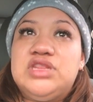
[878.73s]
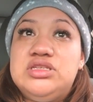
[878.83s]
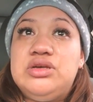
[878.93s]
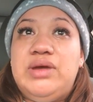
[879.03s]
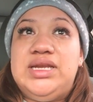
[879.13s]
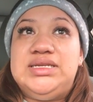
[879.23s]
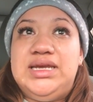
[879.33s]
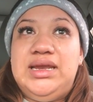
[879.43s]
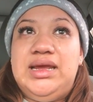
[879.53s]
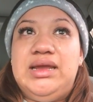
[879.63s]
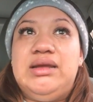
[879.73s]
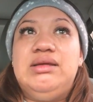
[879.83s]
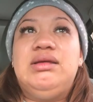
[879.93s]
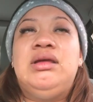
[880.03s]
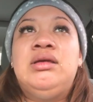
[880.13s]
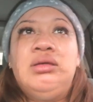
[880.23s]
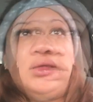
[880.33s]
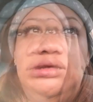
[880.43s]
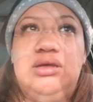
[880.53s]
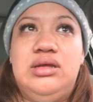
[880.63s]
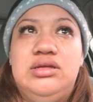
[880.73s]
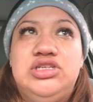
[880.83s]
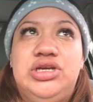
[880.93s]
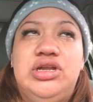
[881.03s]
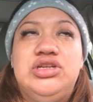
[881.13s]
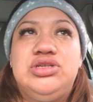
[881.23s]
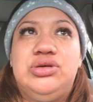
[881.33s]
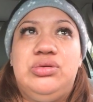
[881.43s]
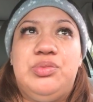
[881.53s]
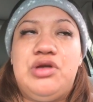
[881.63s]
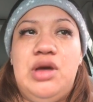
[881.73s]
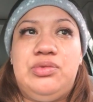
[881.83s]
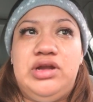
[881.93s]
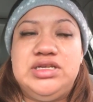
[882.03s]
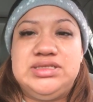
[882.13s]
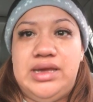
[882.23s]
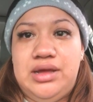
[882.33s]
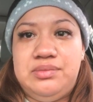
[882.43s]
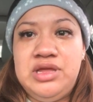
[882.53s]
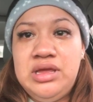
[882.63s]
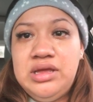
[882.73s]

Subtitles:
So I did it. She couldn't do a proper exam,